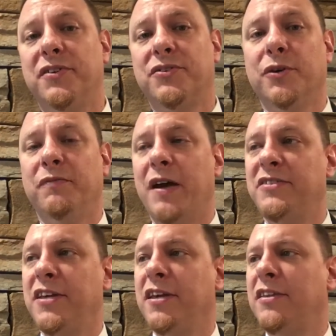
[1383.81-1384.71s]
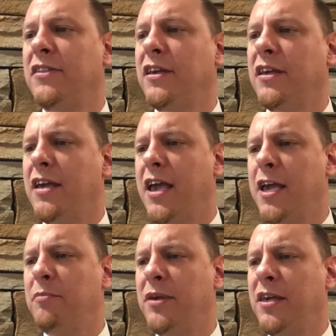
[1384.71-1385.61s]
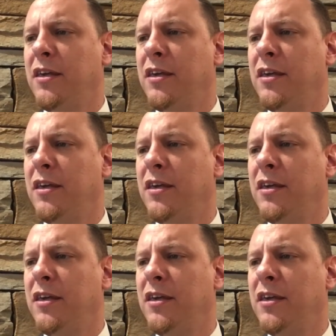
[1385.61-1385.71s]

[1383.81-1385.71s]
So if I take the AP